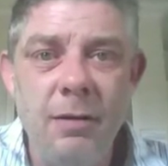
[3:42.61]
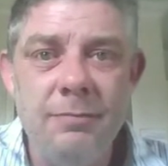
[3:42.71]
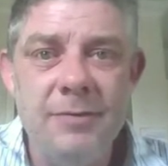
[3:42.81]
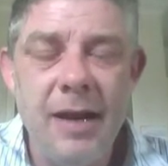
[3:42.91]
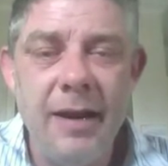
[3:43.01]

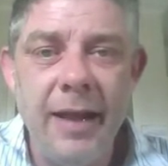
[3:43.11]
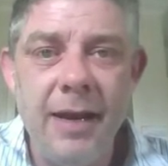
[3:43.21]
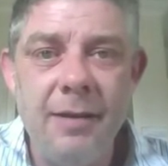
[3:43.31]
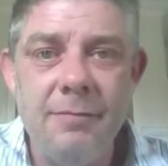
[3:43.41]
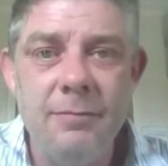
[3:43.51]
started
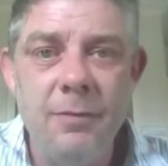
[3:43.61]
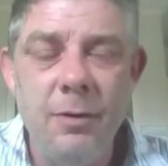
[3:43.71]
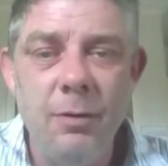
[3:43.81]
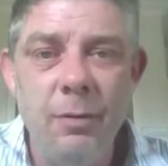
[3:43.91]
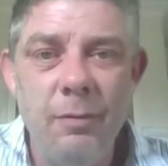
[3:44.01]
getting
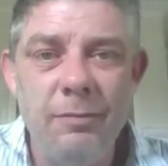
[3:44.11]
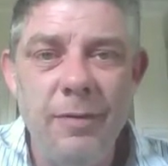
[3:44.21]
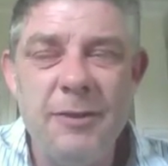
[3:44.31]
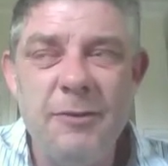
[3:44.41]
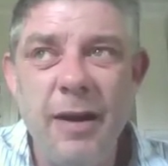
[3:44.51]
all
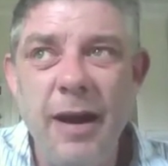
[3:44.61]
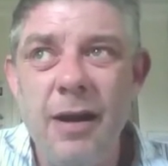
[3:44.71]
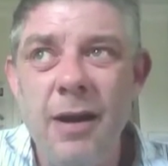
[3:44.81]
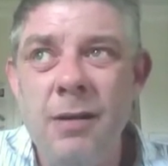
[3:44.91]
frustrated,